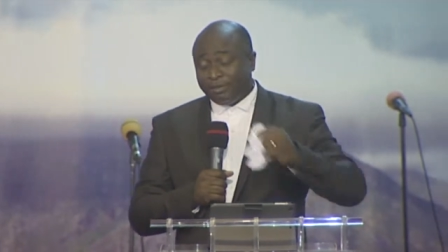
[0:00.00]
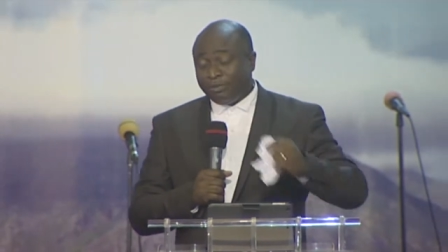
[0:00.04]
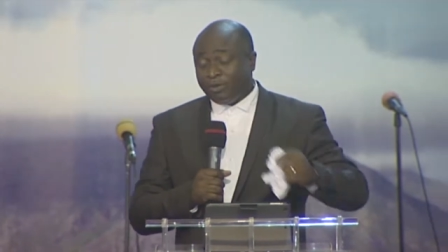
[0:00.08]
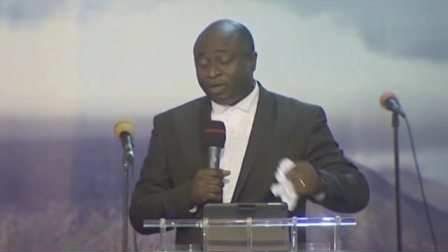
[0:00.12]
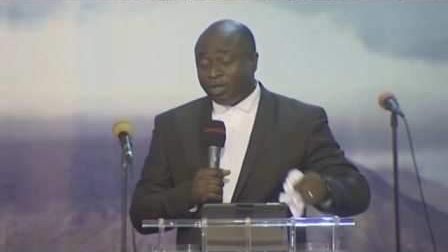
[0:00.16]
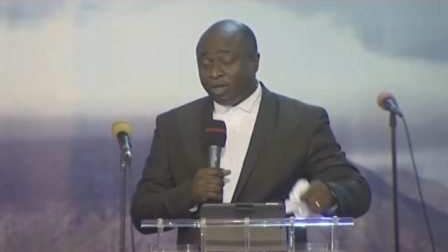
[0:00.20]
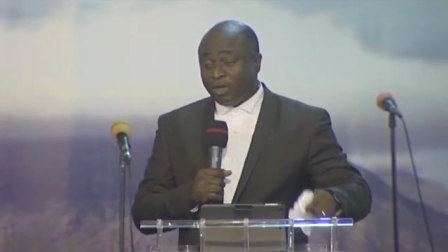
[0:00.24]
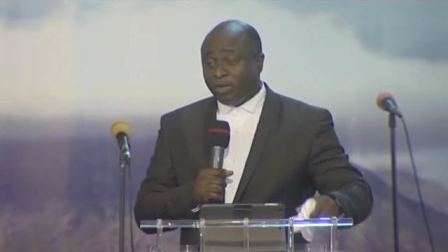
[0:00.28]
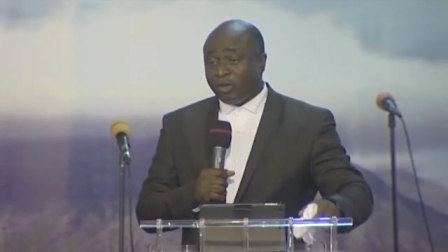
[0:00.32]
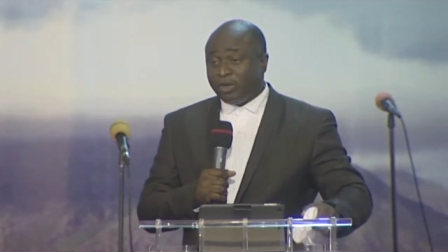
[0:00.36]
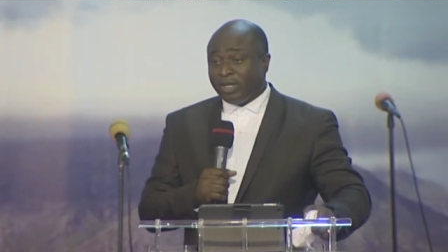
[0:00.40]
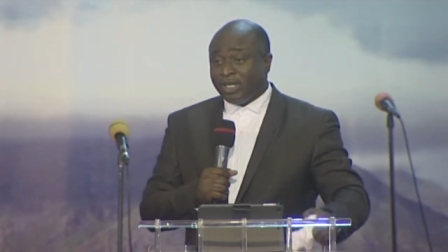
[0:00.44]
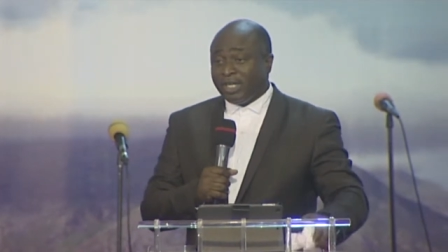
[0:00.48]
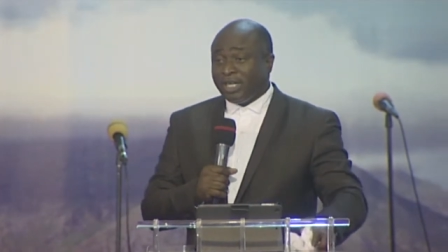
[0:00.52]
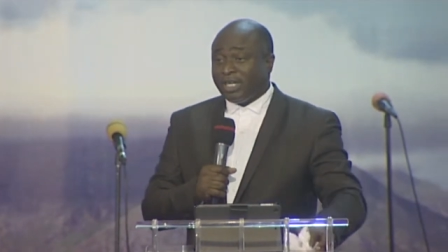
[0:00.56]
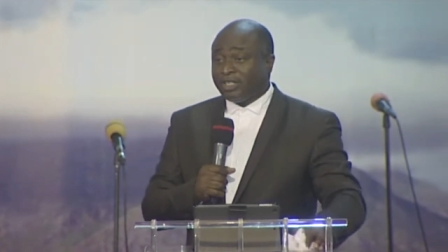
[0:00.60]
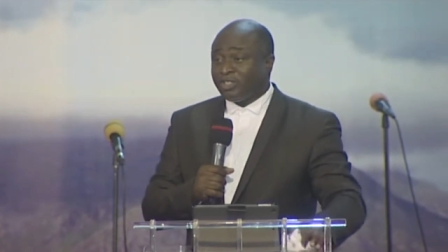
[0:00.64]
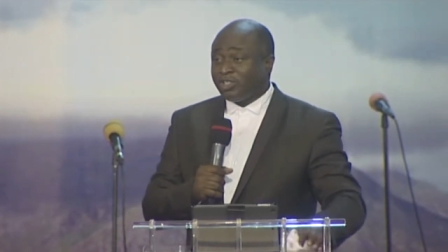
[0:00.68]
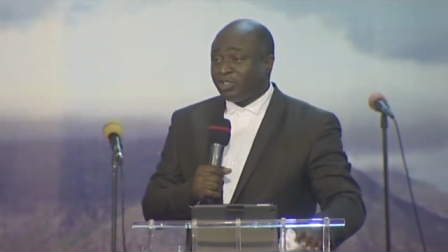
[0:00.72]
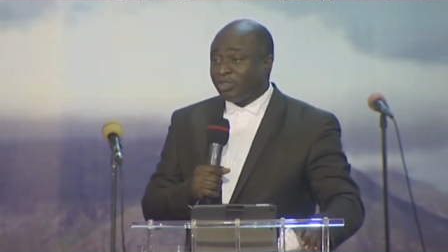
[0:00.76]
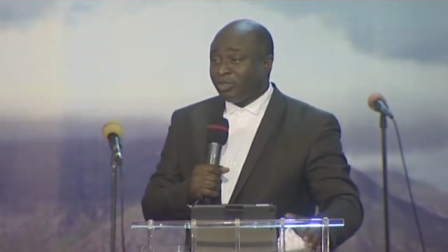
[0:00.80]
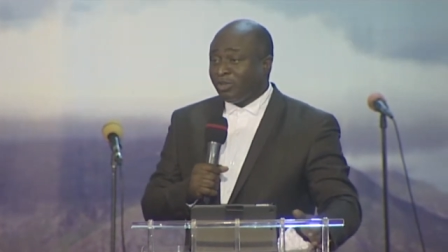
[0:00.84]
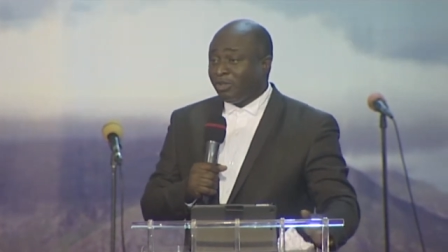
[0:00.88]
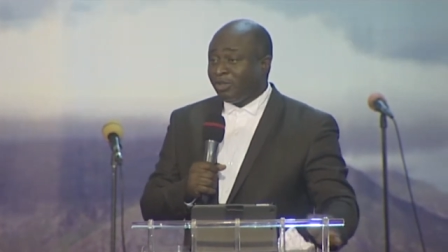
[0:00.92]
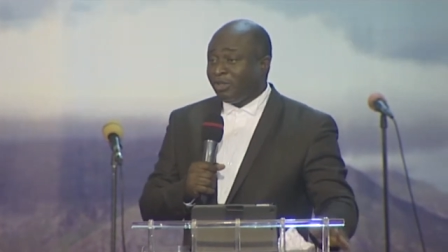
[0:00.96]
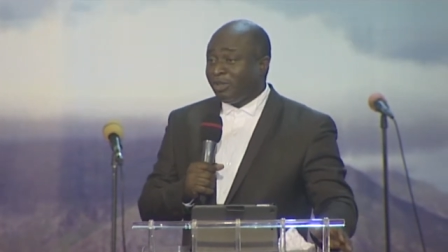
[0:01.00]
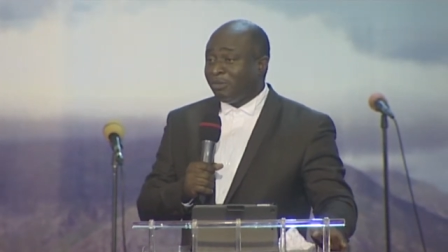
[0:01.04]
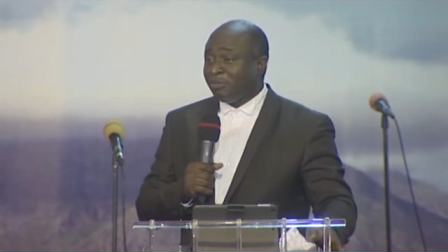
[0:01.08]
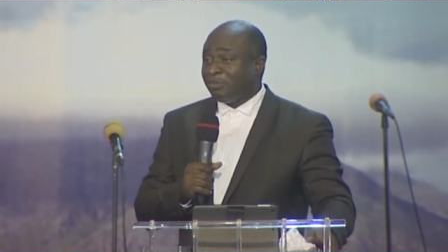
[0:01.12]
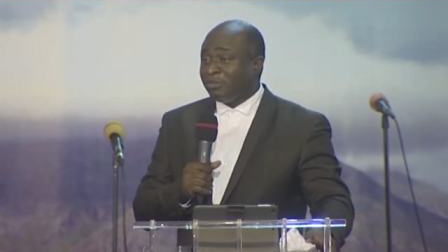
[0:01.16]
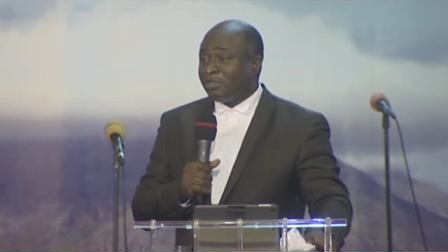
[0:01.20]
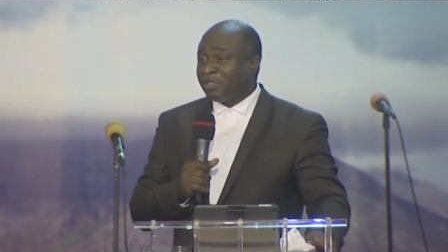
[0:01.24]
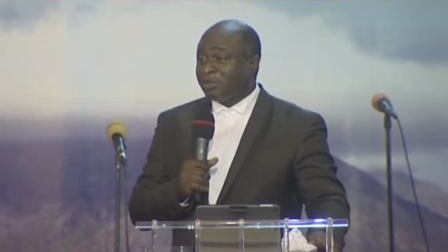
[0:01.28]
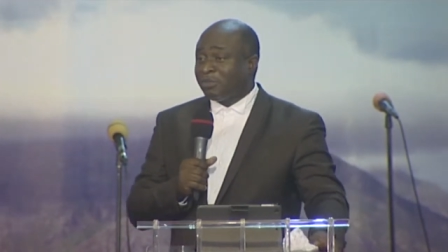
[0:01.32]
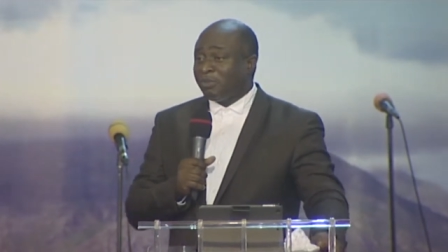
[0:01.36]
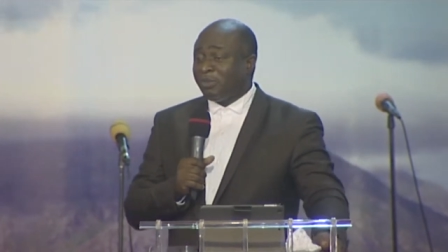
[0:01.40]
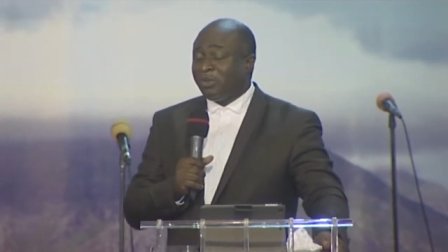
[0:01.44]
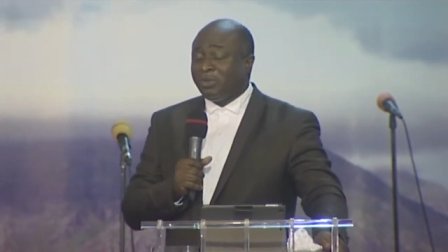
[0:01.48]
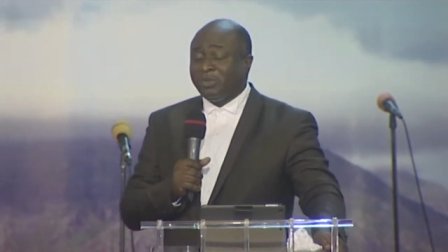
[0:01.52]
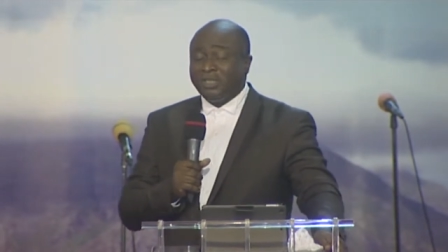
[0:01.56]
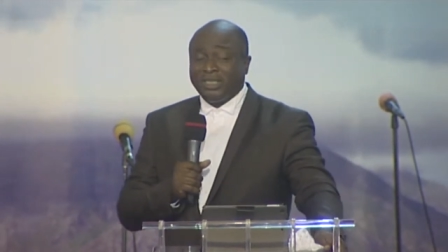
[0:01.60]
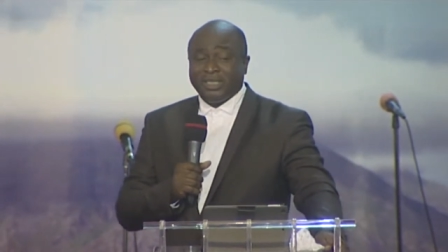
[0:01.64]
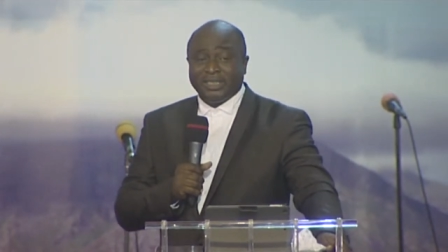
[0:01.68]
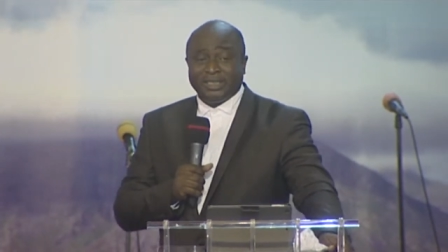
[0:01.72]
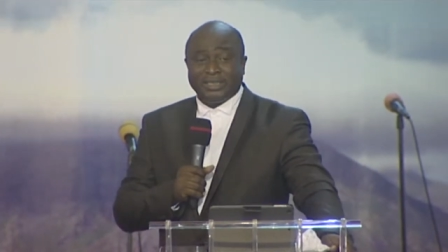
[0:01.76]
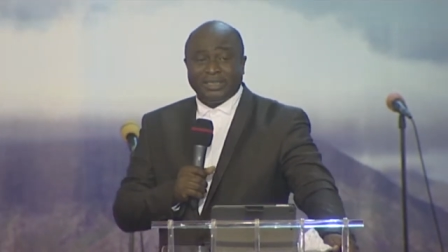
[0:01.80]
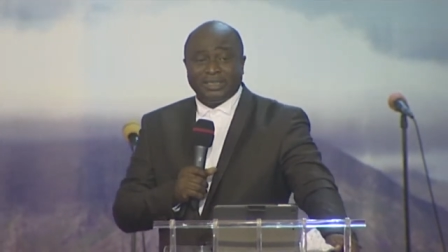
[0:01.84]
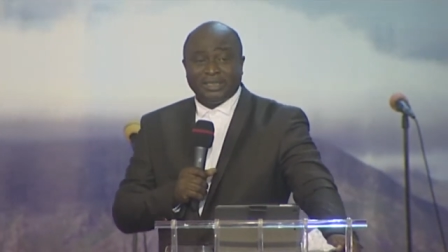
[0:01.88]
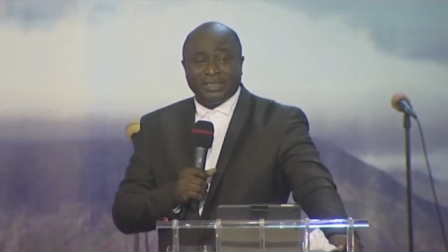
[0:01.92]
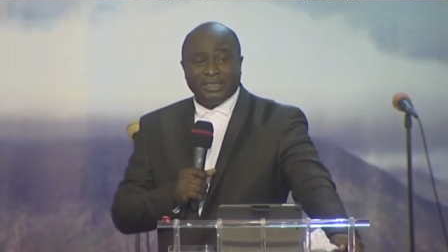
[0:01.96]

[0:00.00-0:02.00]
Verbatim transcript: glory that showed up this morning.